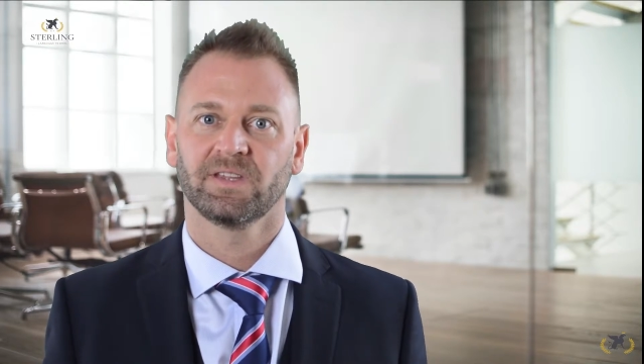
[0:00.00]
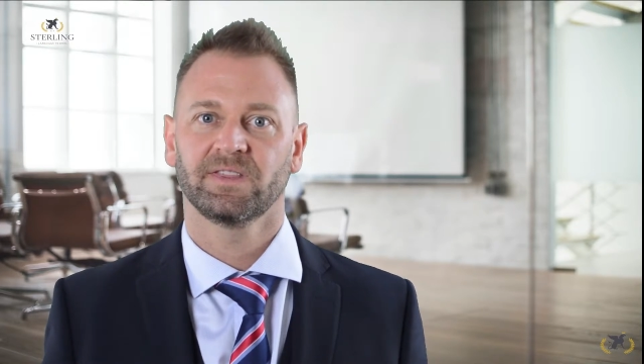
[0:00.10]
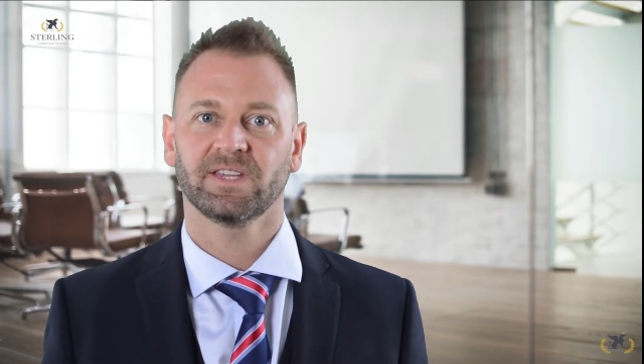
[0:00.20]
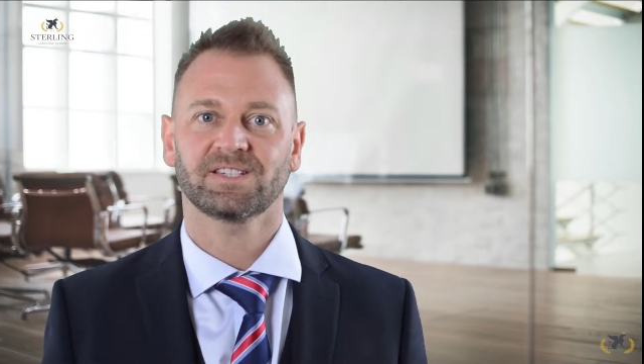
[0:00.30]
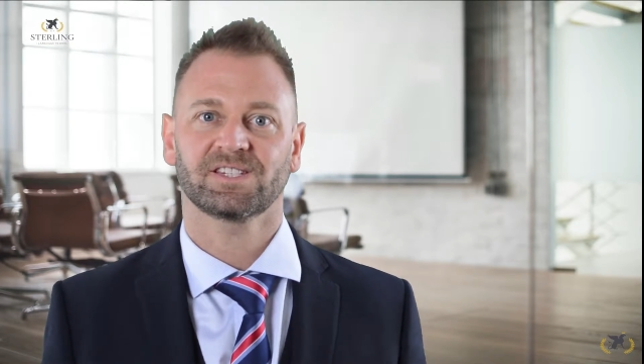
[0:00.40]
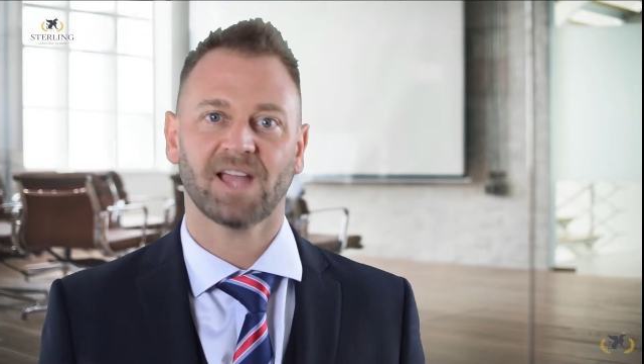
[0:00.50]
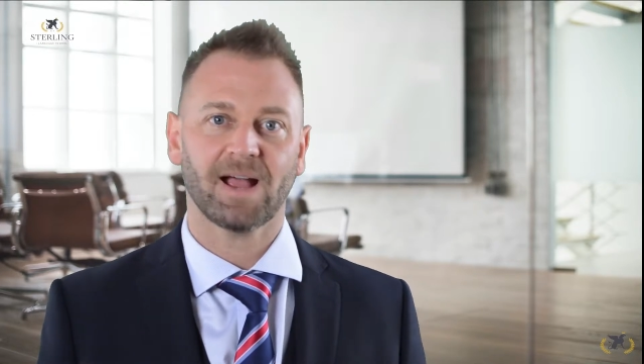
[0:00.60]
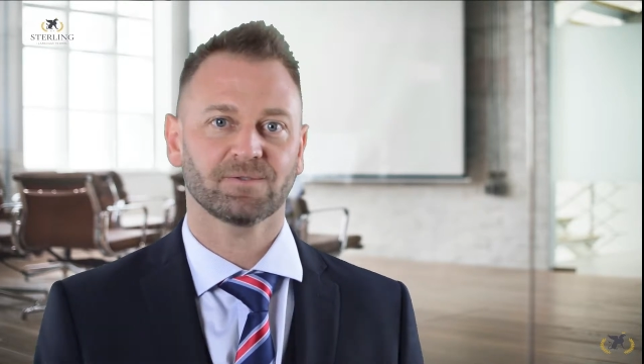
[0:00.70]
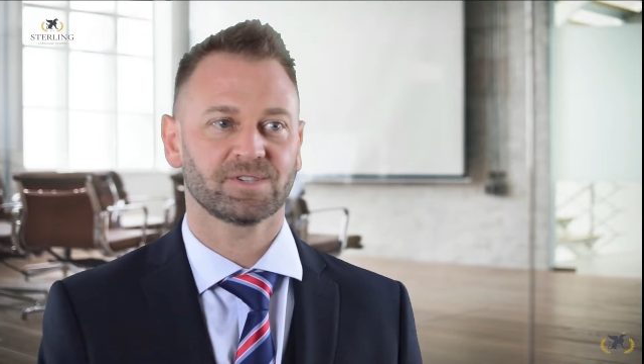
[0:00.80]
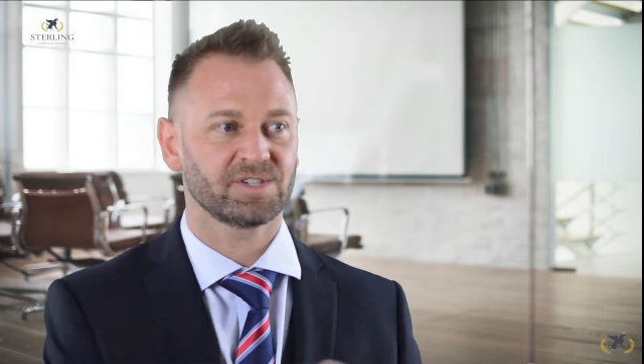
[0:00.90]
this
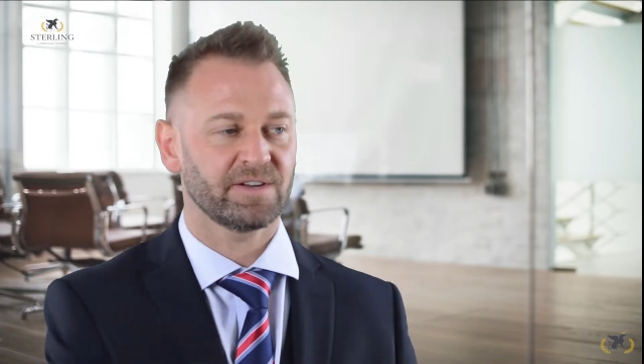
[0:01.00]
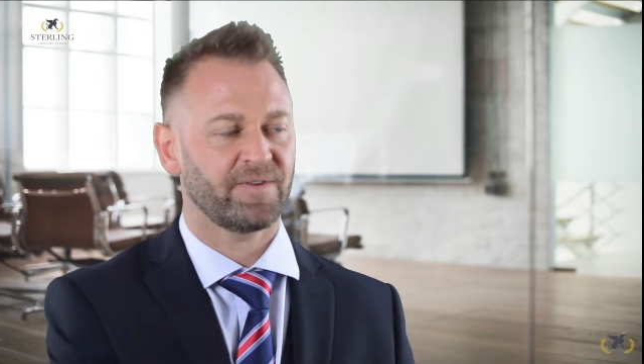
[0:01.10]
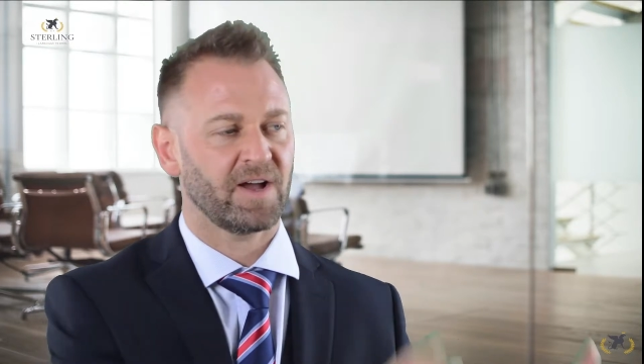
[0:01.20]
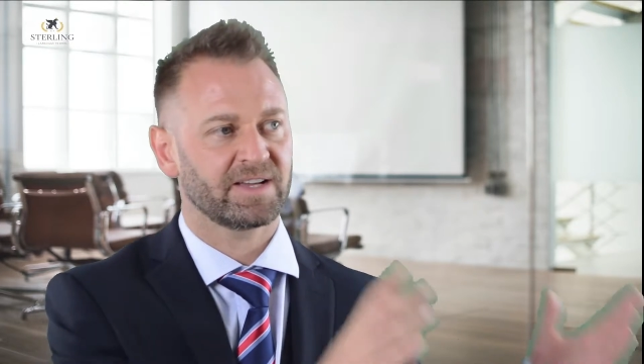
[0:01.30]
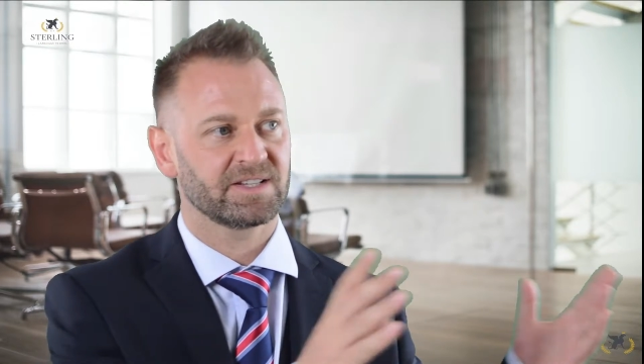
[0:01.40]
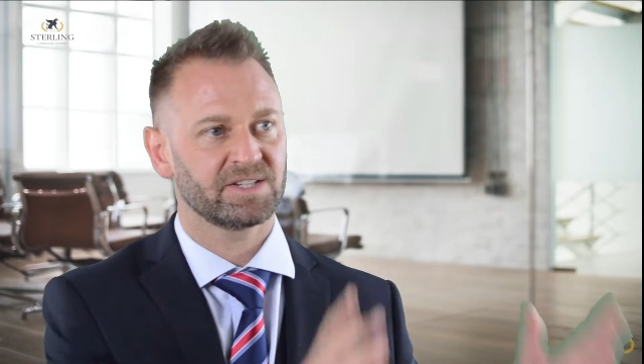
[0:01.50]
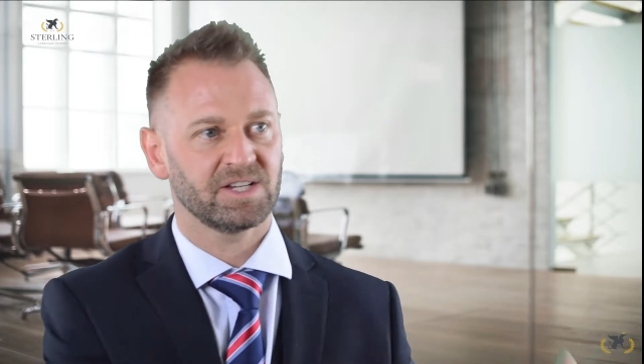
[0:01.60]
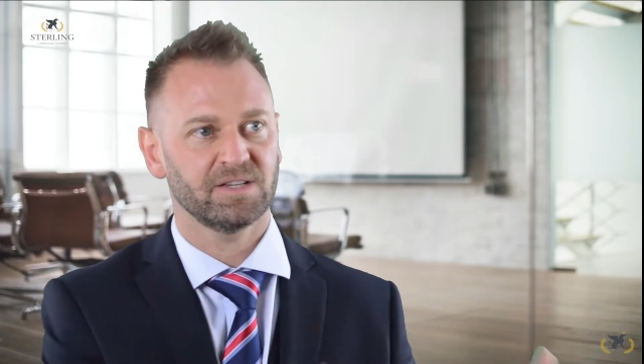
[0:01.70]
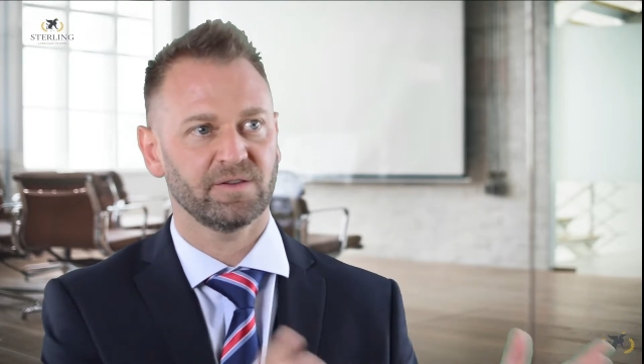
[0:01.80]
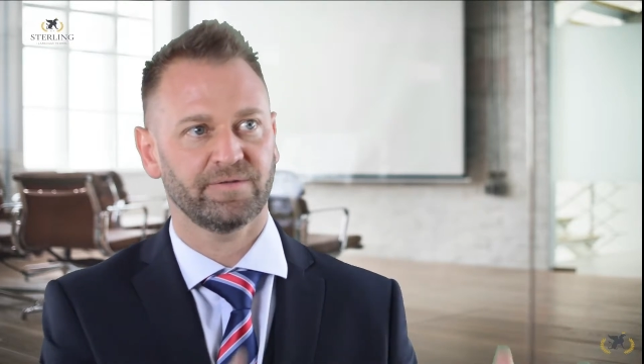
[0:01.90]
sounds as if I can
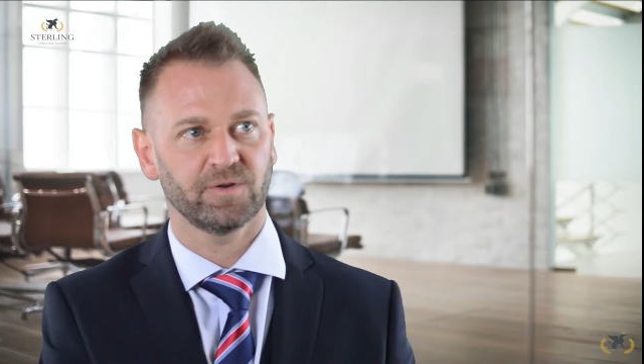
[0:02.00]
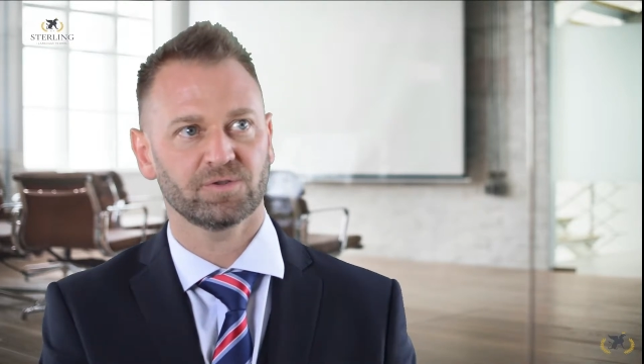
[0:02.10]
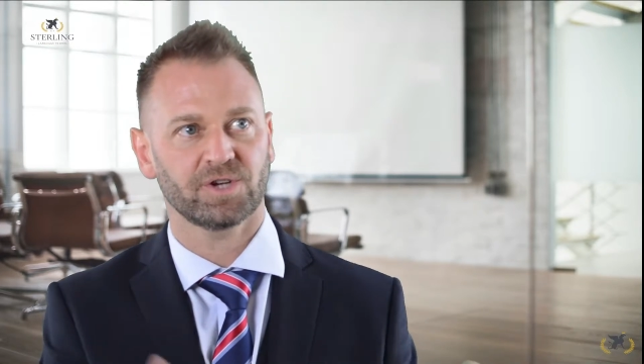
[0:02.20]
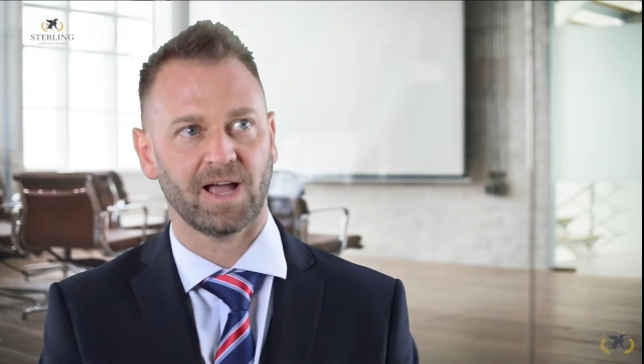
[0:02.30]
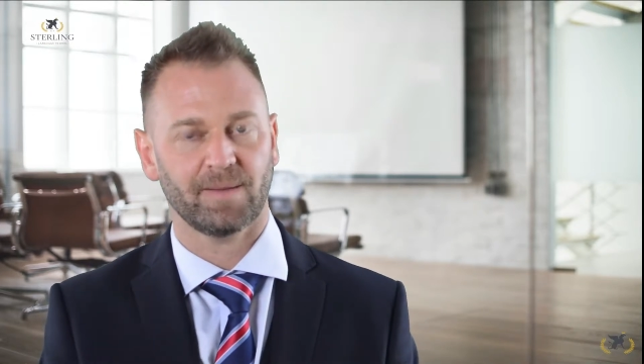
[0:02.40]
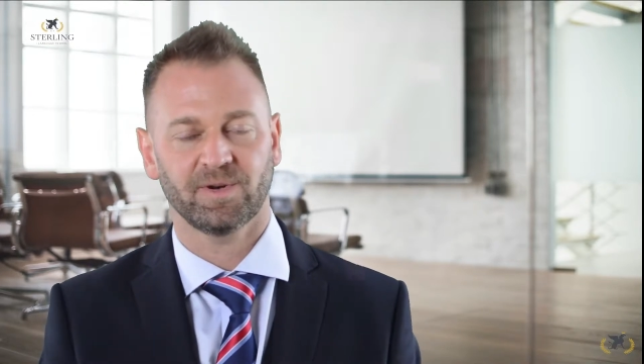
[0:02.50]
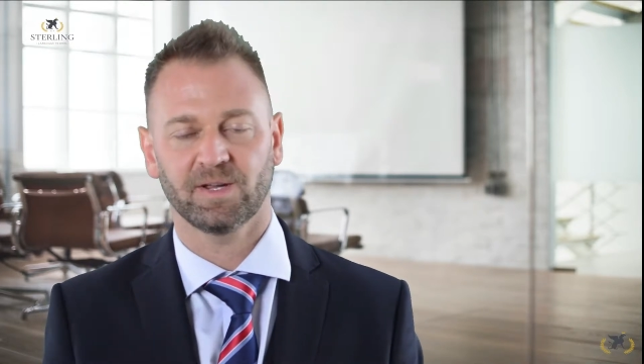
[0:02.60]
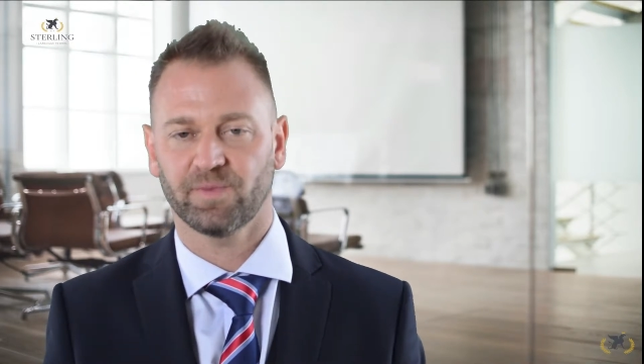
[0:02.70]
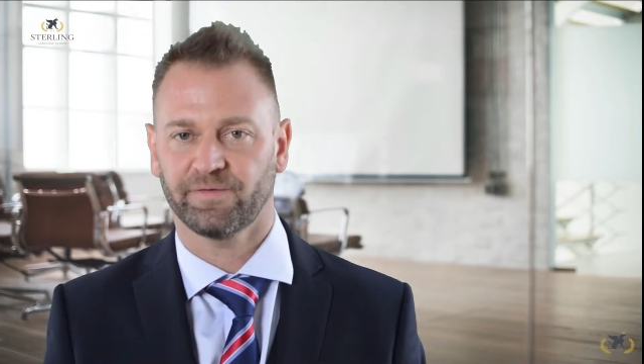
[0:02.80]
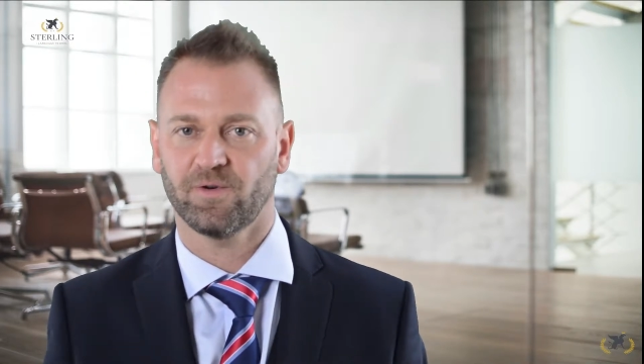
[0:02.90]
see the future happening
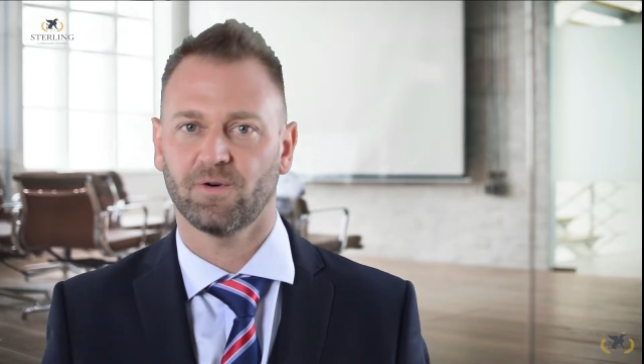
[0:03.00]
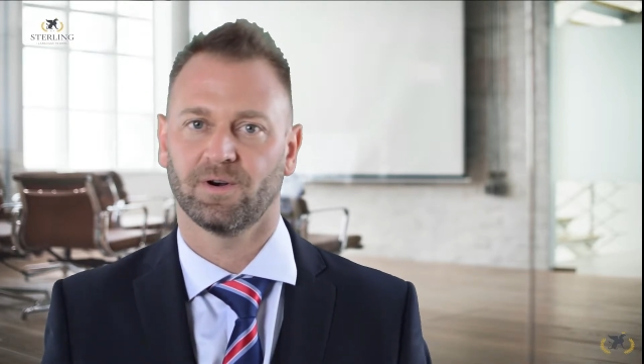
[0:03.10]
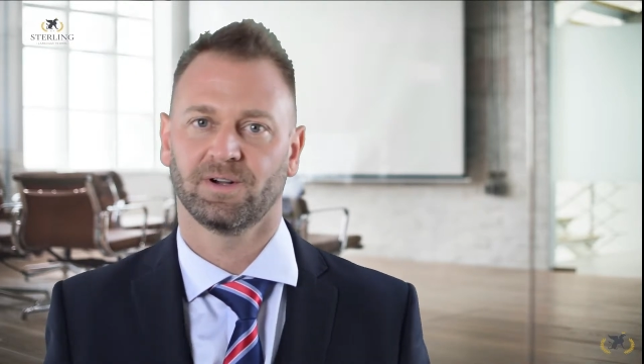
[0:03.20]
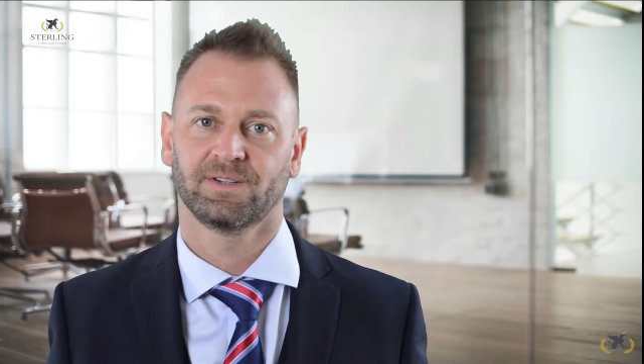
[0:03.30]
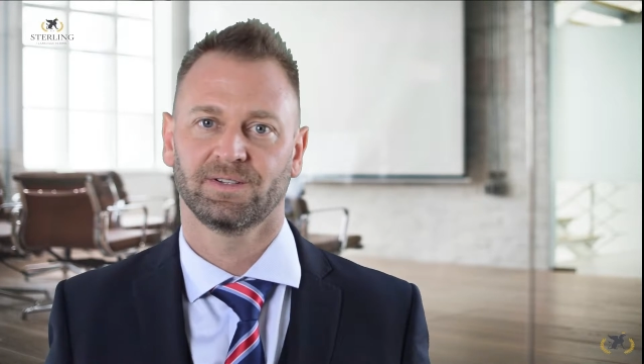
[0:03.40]
before,